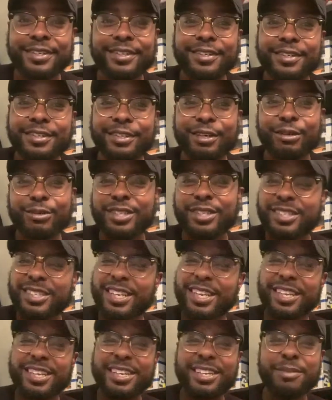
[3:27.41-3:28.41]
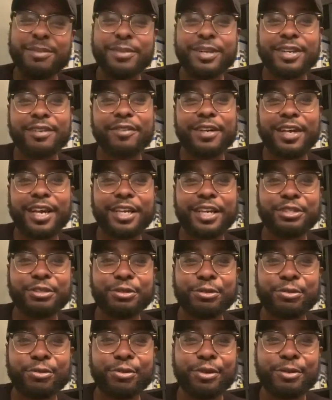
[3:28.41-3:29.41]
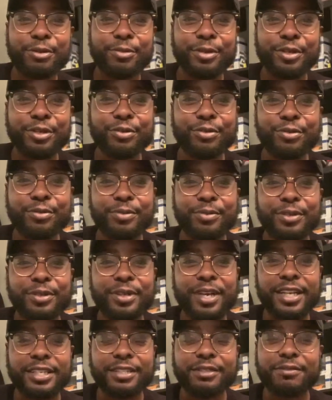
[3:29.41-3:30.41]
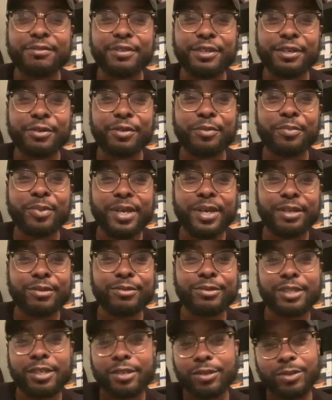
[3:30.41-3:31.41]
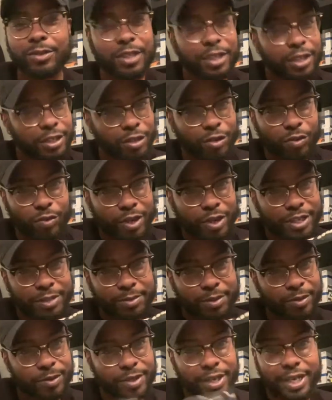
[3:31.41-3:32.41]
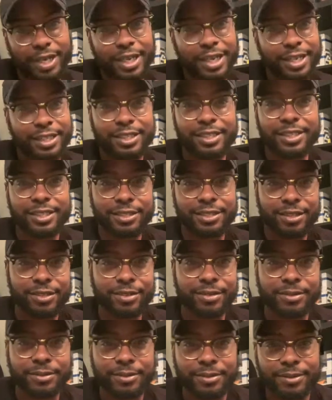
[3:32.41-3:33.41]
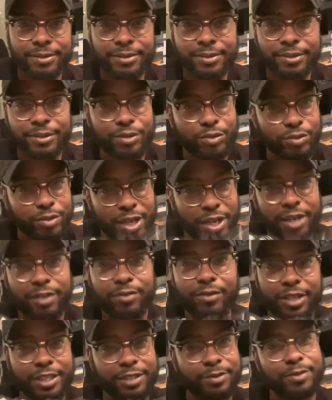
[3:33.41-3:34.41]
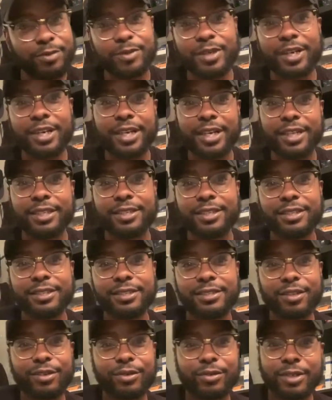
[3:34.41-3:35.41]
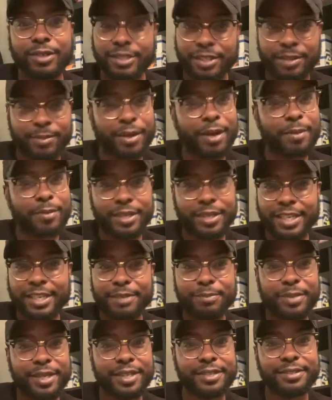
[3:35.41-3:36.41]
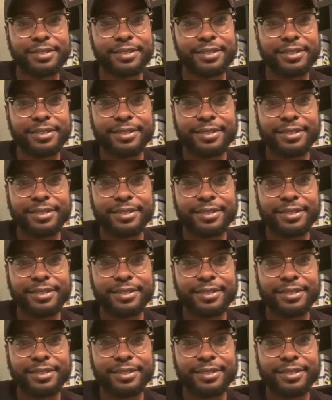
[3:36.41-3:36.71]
You know, just a little bit of an extra grip when you when you got your foot on the pedal. So don't race me when I got these on. Do not race me when I got these on, cause I'm I'm gonna get busy.